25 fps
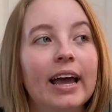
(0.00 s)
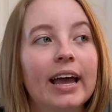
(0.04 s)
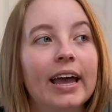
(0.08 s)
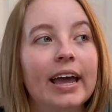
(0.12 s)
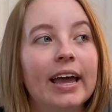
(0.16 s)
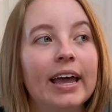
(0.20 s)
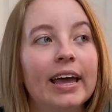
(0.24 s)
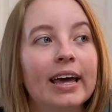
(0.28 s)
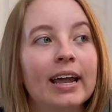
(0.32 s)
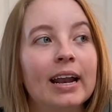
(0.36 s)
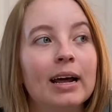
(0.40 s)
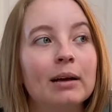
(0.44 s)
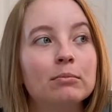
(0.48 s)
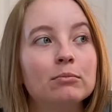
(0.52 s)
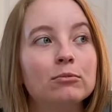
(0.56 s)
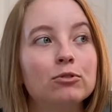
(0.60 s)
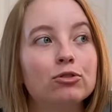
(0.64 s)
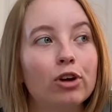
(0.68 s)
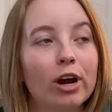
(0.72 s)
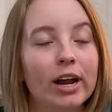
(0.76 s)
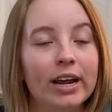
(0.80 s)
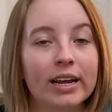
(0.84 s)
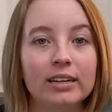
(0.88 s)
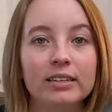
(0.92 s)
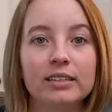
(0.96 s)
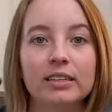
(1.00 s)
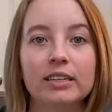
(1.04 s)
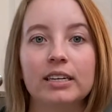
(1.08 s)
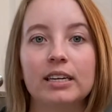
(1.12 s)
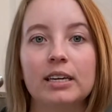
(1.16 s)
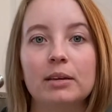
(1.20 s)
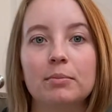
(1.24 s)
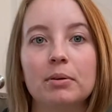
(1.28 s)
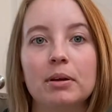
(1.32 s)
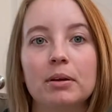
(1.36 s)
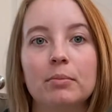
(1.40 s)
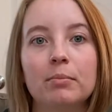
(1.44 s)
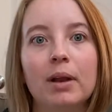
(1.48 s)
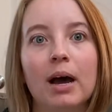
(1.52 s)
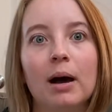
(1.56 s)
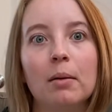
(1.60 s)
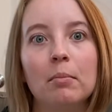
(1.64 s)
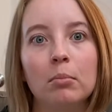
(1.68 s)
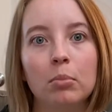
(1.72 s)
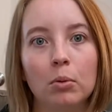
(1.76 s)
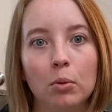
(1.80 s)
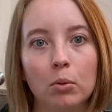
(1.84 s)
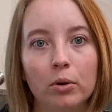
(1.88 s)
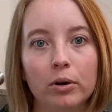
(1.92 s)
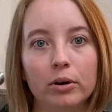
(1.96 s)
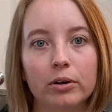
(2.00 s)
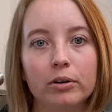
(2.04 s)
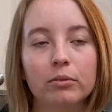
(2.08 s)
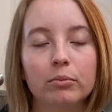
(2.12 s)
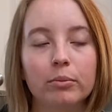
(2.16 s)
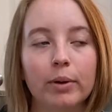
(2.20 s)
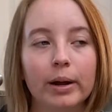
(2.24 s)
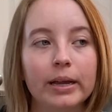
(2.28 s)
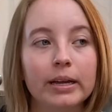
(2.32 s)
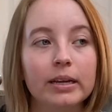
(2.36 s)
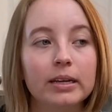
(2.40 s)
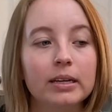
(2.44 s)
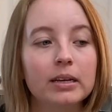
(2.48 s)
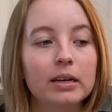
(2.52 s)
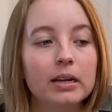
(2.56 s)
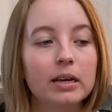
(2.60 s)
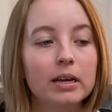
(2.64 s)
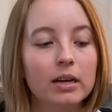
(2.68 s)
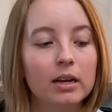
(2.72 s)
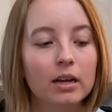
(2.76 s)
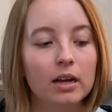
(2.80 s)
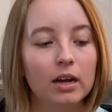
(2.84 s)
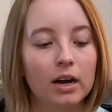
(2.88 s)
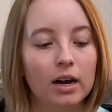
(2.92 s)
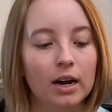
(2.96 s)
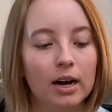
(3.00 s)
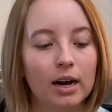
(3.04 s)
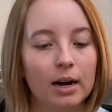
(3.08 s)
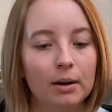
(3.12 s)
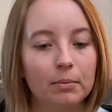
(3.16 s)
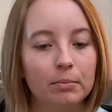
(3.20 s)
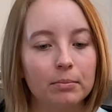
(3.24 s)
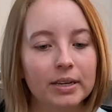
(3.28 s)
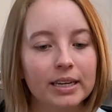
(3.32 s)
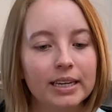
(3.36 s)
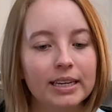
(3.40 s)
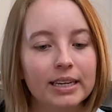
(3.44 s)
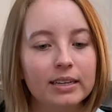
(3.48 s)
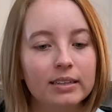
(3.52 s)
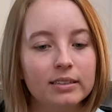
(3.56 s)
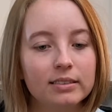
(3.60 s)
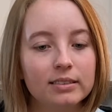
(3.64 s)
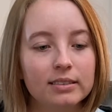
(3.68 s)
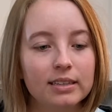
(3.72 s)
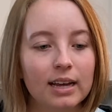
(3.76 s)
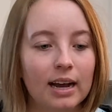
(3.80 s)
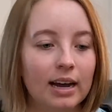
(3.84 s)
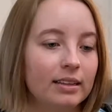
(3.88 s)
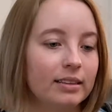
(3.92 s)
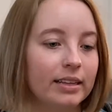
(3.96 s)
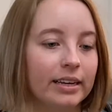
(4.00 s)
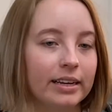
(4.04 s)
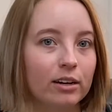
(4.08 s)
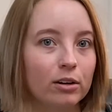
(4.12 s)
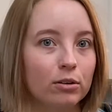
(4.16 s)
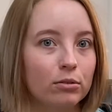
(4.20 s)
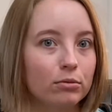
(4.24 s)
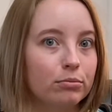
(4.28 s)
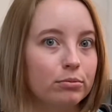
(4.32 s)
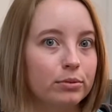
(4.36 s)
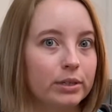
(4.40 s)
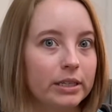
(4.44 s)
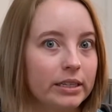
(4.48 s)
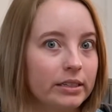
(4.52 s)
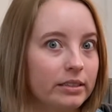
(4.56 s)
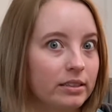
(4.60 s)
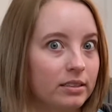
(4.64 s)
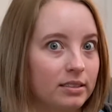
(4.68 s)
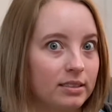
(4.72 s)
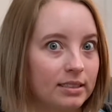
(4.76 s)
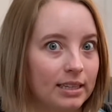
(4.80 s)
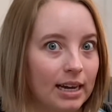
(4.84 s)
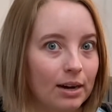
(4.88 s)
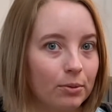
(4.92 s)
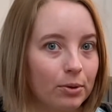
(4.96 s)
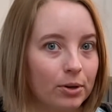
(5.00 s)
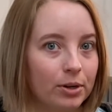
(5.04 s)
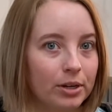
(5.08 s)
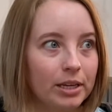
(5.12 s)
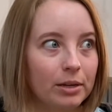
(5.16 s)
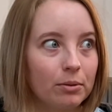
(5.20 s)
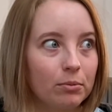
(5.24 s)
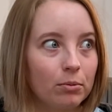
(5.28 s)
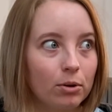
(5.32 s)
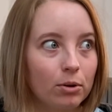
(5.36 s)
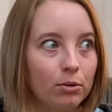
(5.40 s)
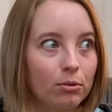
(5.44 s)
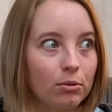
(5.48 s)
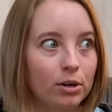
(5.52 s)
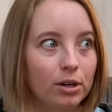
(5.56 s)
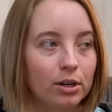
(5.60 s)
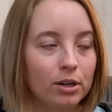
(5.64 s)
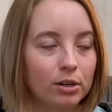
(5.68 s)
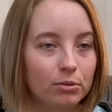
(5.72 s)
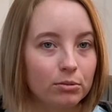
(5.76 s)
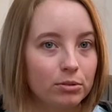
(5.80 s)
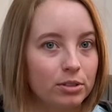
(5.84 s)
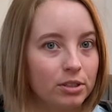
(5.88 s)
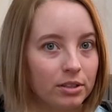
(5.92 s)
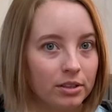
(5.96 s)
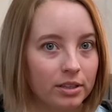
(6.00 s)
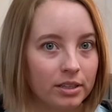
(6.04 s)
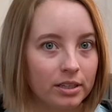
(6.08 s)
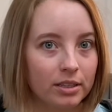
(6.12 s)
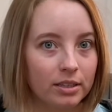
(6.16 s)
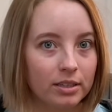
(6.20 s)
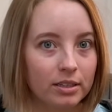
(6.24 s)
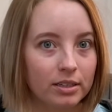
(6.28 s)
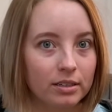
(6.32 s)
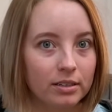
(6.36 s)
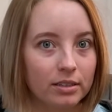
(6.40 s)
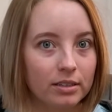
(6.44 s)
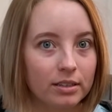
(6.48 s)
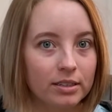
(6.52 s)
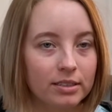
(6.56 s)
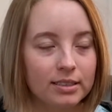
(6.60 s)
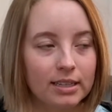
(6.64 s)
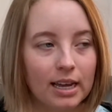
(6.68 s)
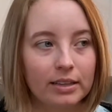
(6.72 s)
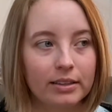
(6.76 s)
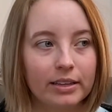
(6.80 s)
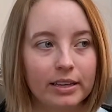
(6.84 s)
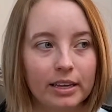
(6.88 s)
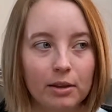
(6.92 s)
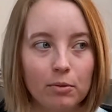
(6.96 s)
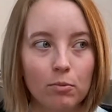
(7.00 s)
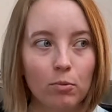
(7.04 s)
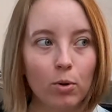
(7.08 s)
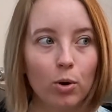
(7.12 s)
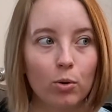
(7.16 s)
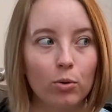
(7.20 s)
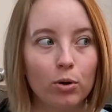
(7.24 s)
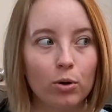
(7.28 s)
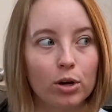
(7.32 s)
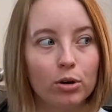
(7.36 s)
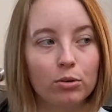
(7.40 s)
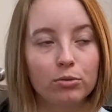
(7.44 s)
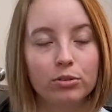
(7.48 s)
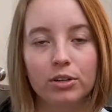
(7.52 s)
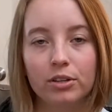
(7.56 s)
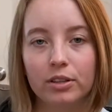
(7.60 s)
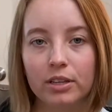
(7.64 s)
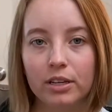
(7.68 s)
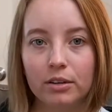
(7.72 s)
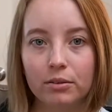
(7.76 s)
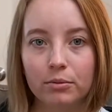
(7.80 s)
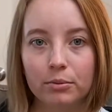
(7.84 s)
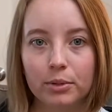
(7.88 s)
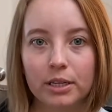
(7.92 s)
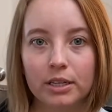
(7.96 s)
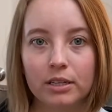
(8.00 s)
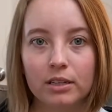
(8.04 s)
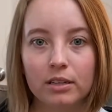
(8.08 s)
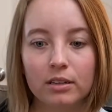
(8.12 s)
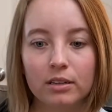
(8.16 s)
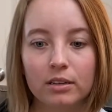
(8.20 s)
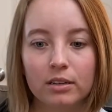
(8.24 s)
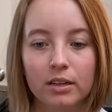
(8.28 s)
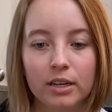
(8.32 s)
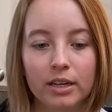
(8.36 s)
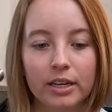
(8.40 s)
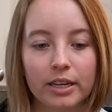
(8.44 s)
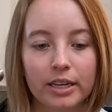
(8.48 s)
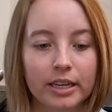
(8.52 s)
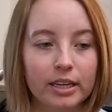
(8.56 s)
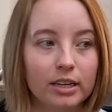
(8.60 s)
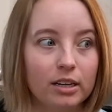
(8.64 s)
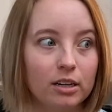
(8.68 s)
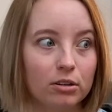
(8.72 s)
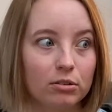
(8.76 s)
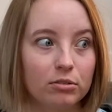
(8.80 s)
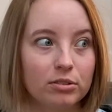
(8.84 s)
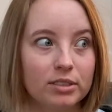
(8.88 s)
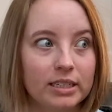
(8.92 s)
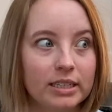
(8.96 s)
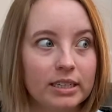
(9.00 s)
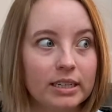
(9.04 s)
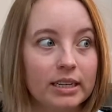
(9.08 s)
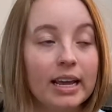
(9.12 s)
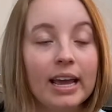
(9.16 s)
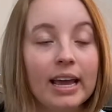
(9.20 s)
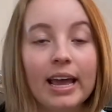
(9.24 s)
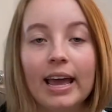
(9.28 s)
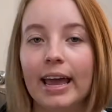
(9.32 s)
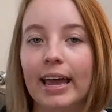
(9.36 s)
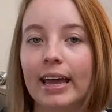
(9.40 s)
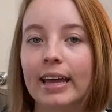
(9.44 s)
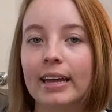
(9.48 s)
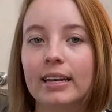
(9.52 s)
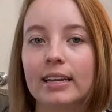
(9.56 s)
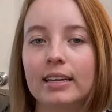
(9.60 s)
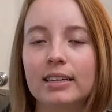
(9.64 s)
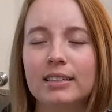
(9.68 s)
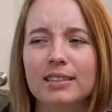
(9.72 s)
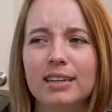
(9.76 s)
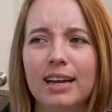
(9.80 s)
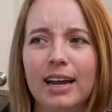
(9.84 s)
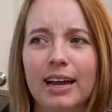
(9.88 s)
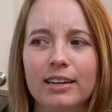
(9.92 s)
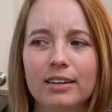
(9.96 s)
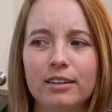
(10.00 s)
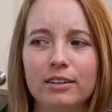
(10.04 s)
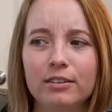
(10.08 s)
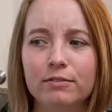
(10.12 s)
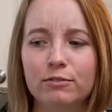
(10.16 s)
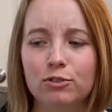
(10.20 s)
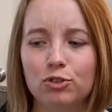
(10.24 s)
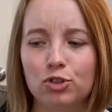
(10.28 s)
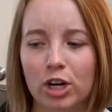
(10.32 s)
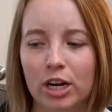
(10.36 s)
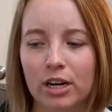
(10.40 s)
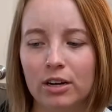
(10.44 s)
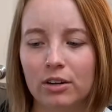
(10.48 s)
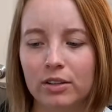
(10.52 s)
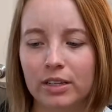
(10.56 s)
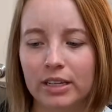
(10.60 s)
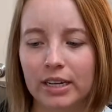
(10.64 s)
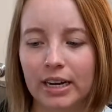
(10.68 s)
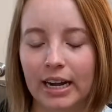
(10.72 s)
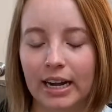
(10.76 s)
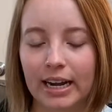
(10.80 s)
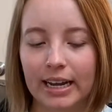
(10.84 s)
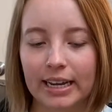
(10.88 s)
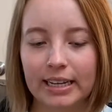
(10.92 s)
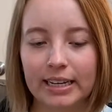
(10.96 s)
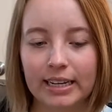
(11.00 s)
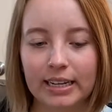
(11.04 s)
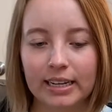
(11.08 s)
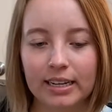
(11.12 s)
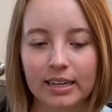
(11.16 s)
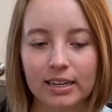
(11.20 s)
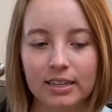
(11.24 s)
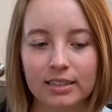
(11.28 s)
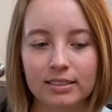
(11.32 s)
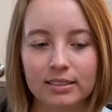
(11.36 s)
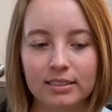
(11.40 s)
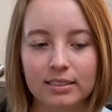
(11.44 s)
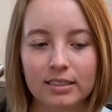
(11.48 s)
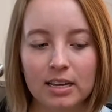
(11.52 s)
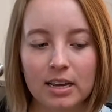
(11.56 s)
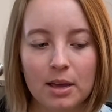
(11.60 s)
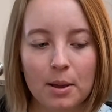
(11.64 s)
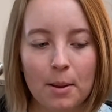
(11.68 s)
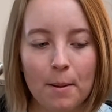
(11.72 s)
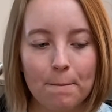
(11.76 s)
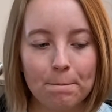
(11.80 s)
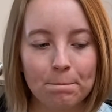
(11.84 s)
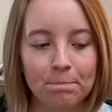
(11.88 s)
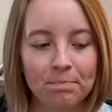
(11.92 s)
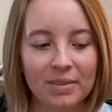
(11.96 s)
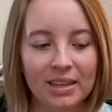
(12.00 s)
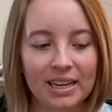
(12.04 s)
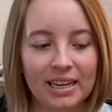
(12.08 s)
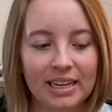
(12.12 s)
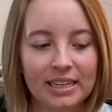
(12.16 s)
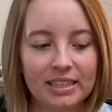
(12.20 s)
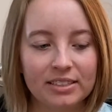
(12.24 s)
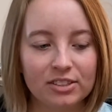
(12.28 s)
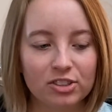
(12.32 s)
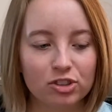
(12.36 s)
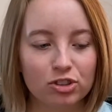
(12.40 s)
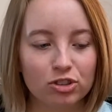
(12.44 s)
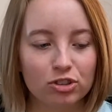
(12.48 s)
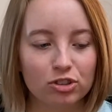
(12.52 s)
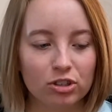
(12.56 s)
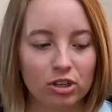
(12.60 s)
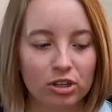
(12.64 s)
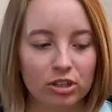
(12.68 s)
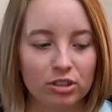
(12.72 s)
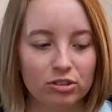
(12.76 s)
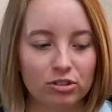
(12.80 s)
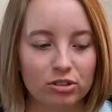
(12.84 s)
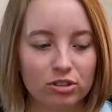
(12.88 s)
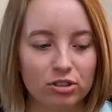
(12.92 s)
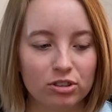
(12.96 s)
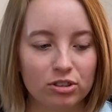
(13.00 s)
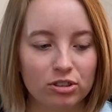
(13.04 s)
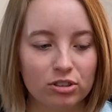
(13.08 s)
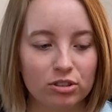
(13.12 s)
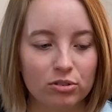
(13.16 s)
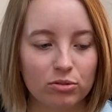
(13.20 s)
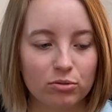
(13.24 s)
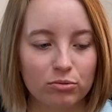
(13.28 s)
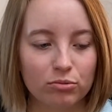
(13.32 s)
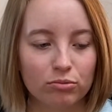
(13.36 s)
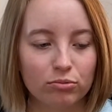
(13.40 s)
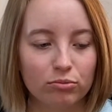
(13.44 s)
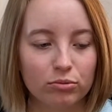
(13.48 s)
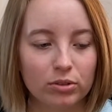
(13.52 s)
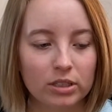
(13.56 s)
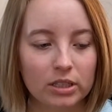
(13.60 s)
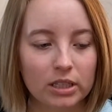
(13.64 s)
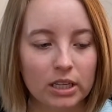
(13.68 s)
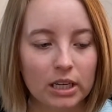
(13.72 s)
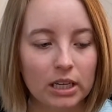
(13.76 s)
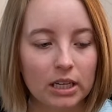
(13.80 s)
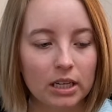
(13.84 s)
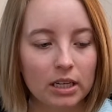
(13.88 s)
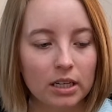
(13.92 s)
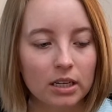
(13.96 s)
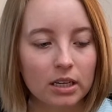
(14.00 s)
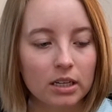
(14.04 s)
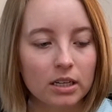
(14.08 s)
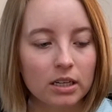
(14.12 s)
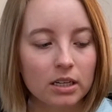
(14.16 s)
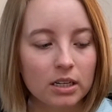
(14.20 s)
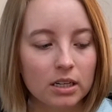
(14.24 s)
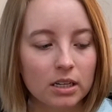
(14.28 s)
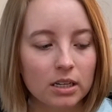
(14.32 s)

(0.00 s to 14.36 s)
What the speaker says: And I'm trying to keep him not bored, right? He's not like arena sour. It's not like he won't go to the arena. He goes in, and it's kind of Jekyll and Hyde, because he starts really